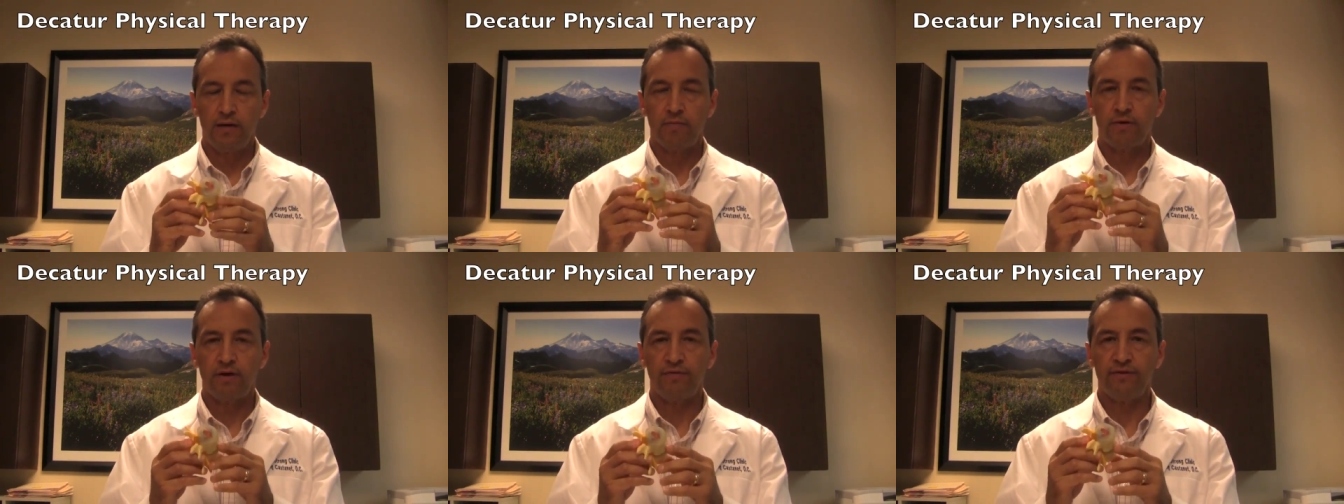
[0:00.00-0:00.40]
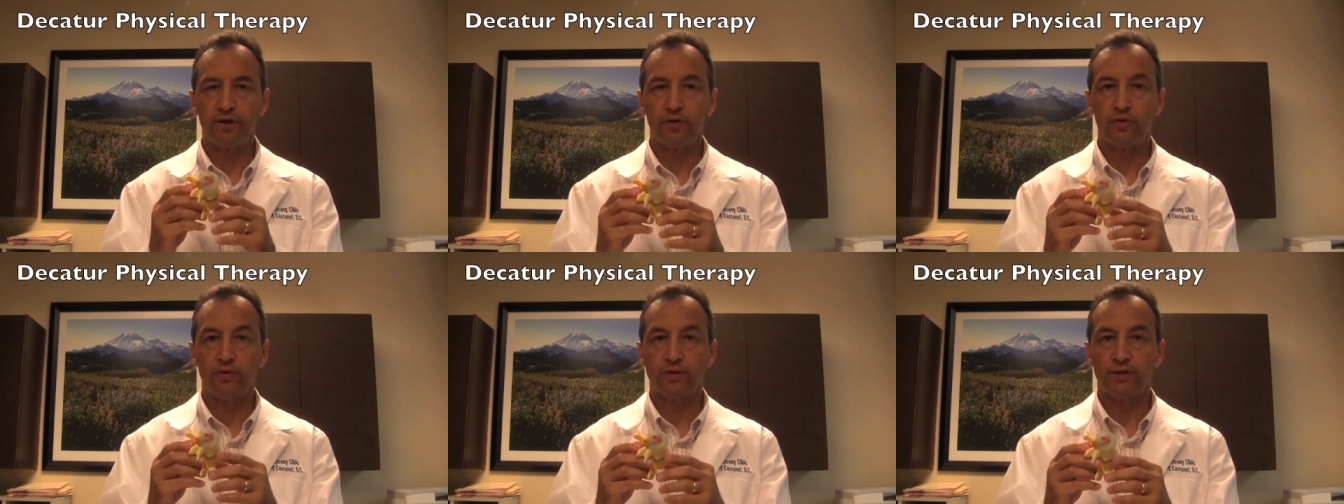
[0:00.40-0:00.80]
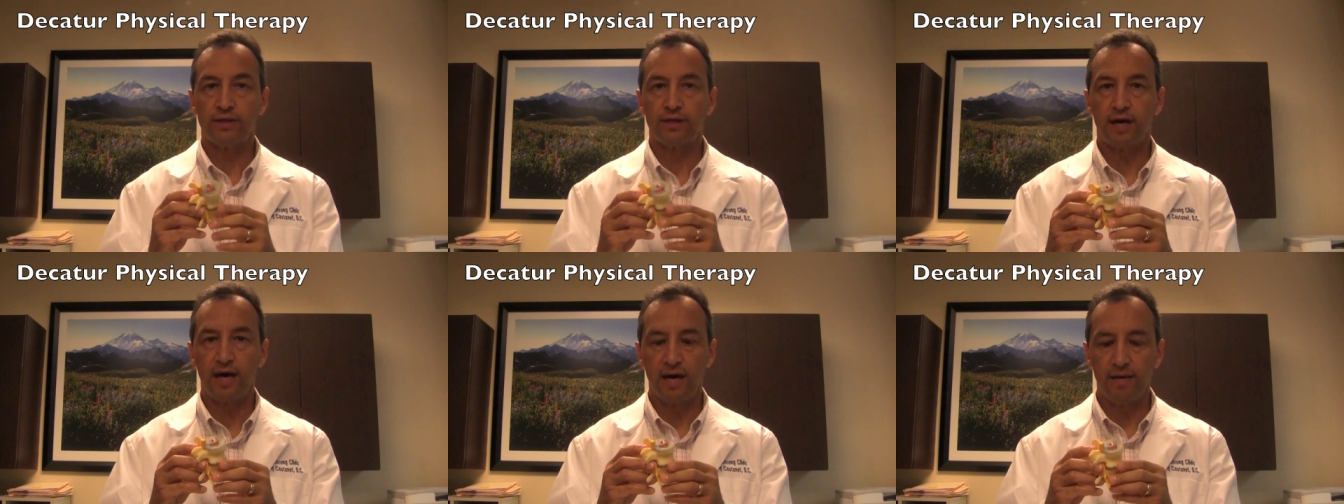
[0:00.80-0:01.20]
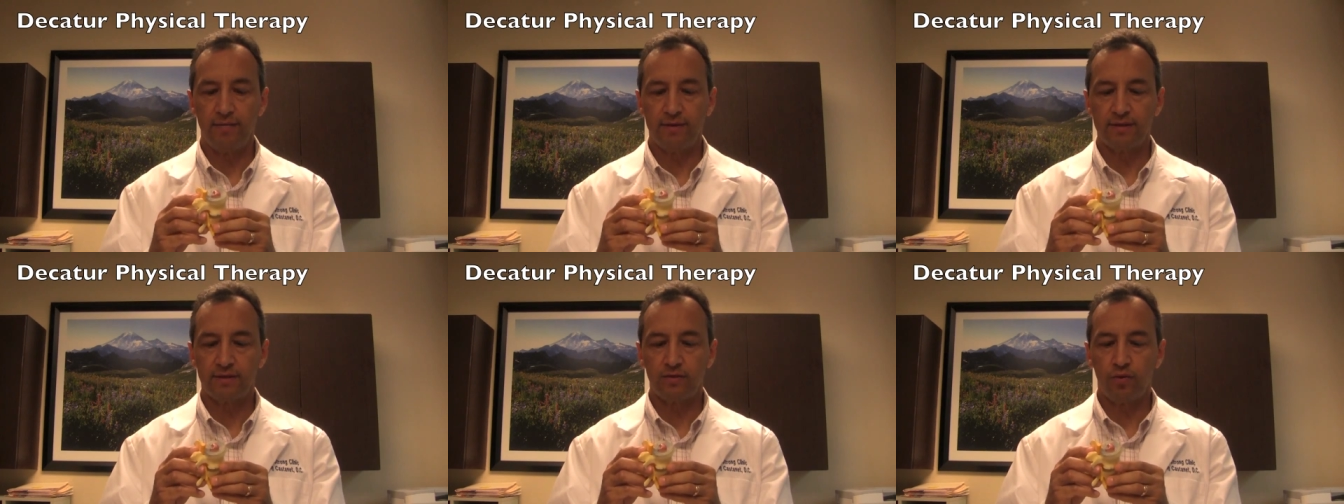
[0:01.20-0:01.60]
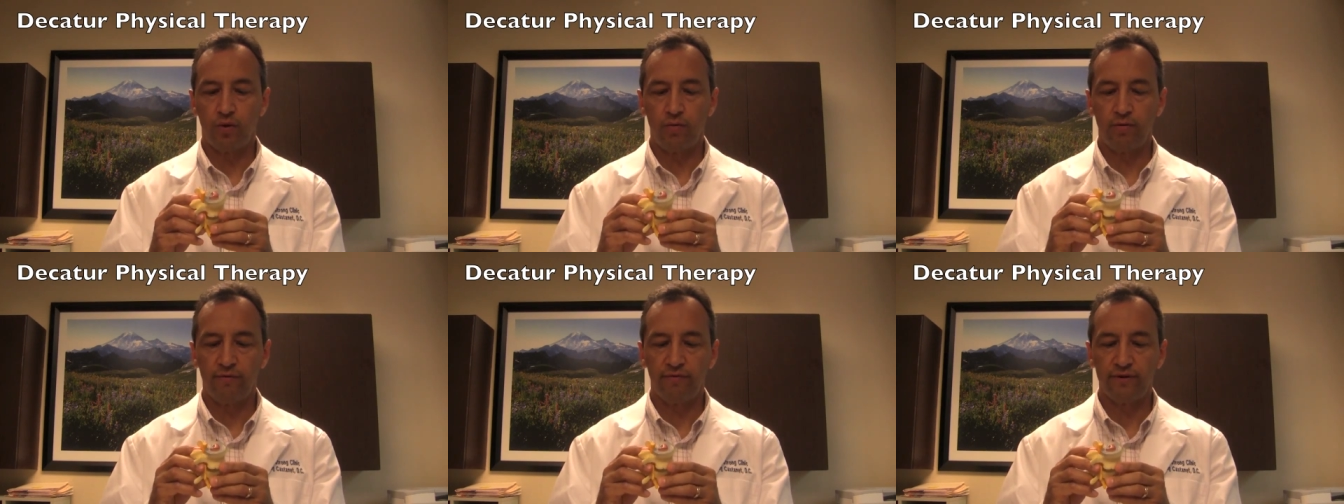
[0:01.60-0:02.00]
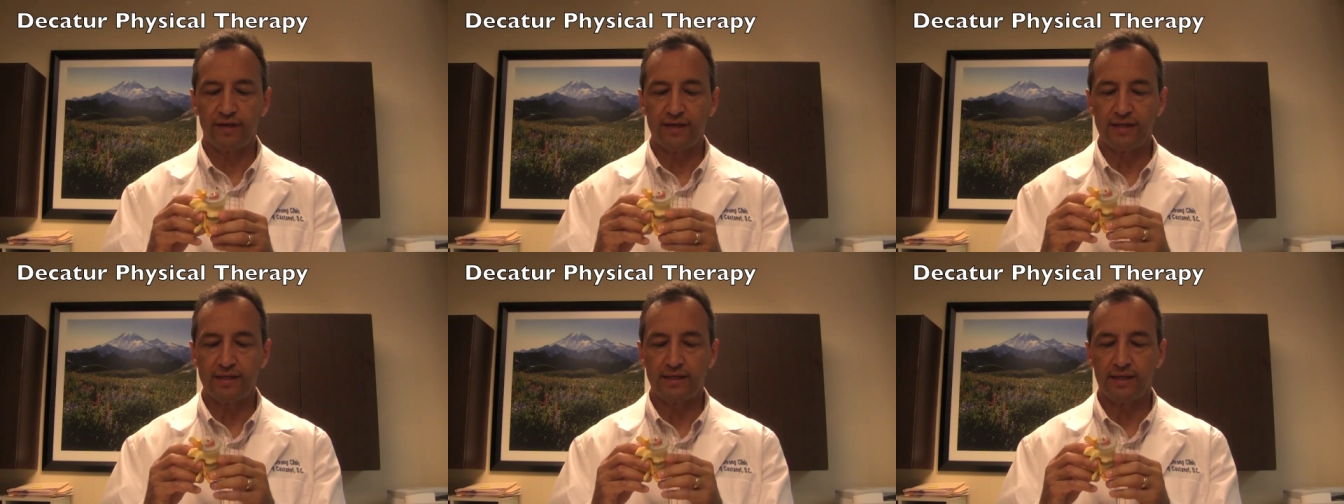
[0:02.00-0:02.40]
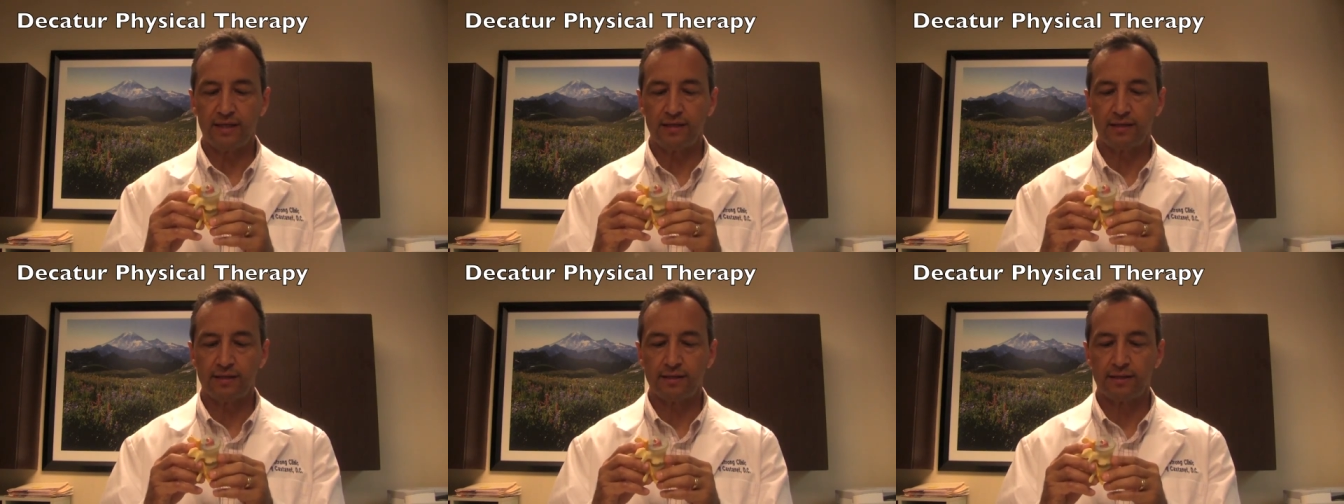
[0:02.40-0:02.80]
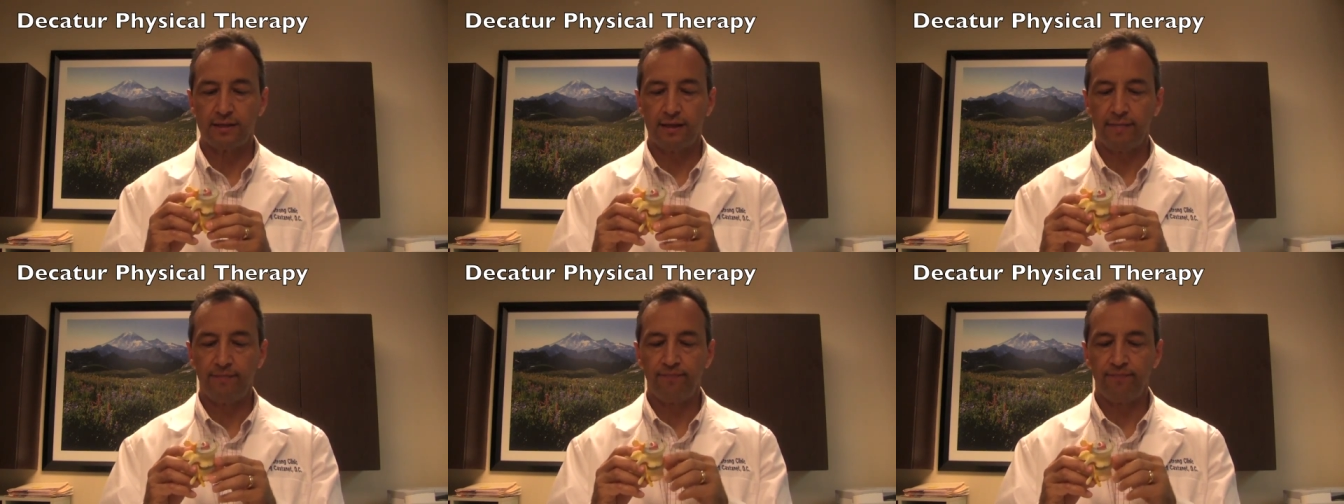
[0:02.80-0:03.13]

But over the course of time, it's normal for these discs